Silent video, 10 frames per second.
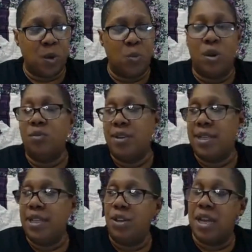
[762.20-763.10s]
Well,
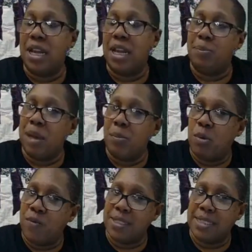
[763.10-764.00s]
really, you get a bit
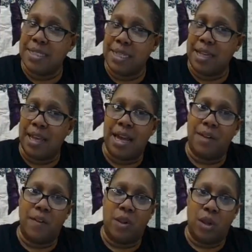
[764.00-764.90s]
more versatility out
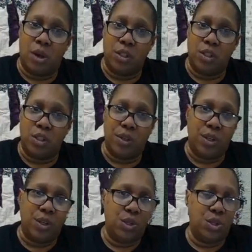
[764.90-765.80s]
of the larger one
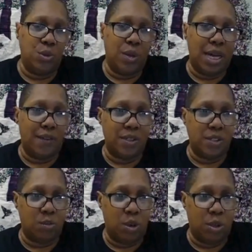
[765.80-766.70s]
than you do out of the
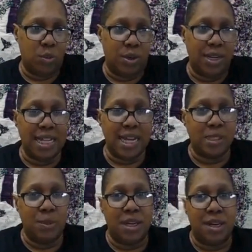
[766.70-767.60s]
smaller one, and that's
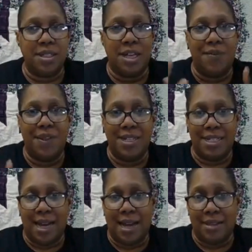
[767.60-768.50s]
because of the
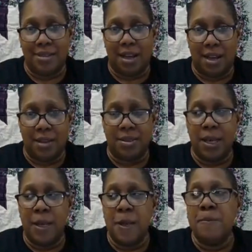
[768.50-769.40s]
die size.
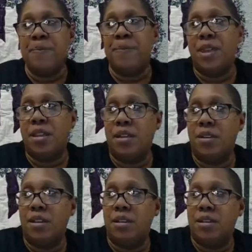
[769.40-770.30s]

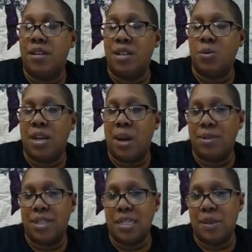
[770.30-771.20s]
The This one I
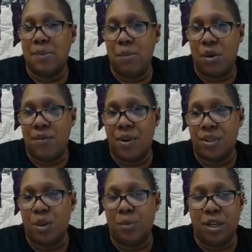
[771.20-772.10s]
would say is a bit more
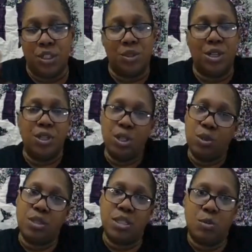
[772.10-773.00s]
versatile because you can
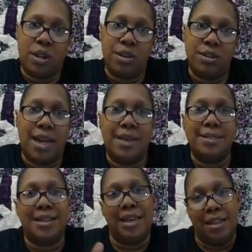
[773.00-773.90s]
use the smaller dies
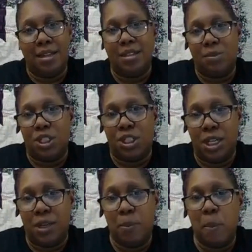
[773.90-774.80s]
in this
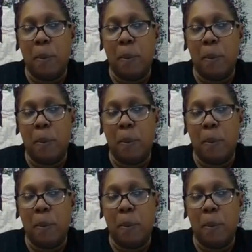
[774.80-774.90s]
machine,